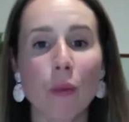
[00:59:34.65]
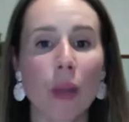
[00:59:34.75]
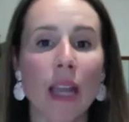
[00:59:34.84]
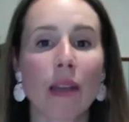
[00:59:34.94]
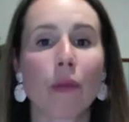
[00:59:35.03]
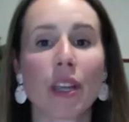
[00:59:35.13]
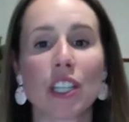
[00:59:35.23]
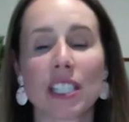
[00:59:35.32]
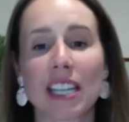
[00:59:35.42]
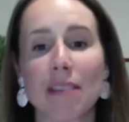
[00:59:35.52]
and if we can
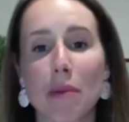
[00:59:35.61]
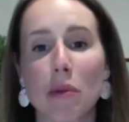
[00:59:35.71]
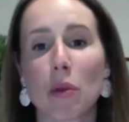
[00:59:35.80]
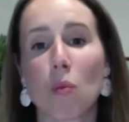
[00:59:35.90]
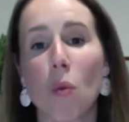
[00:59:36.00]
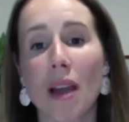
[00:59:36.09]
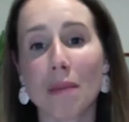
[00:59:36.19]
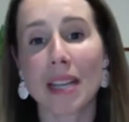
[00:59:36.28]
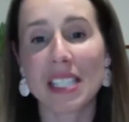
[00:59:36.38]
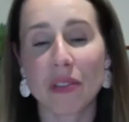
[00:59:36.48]
just leave people with one
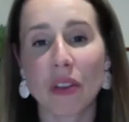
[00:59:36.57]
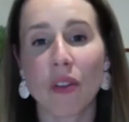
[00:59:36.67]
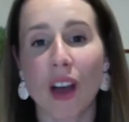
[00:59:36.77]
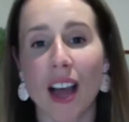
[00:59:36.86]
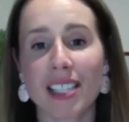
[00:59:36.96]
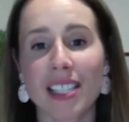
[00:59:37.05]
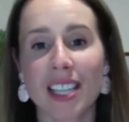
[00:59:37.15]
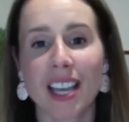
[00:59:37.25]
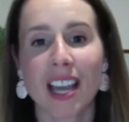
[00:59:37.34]
piece of advice